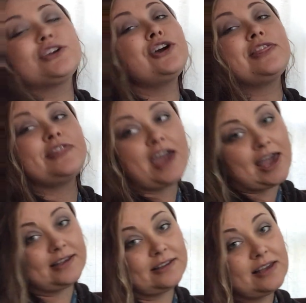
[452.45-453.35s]
a good
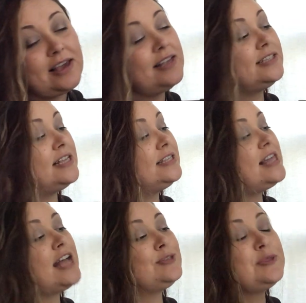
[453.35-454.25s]
thing, since
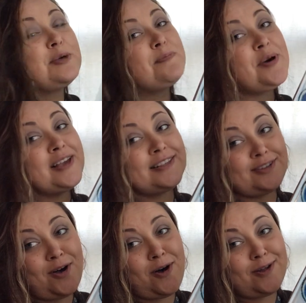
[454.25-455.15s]
that's what the book is
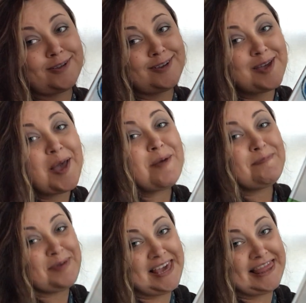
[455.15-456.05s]
called.
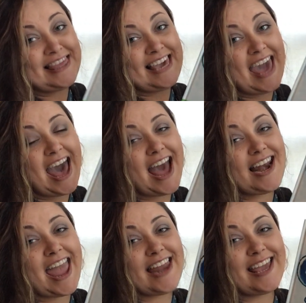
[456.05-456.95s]
Pete the
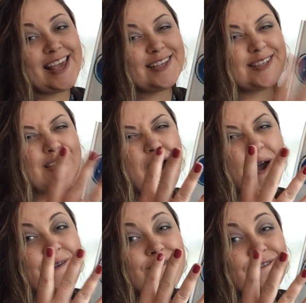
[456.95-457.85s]
Cat and his
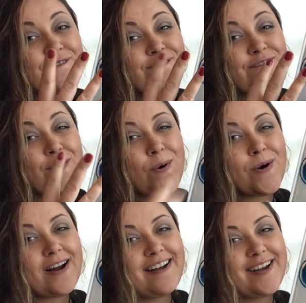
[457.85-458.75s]

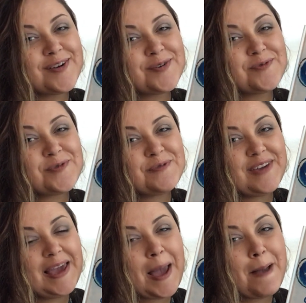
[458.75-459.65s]
4
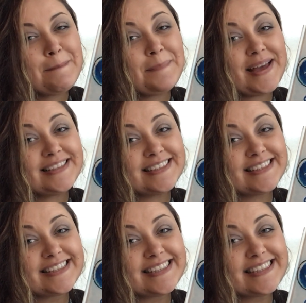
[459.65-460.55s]
groovy
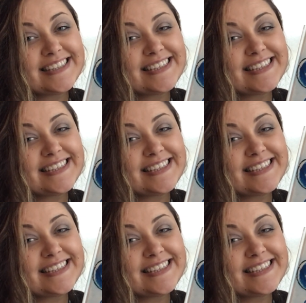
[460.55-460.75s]
buttons.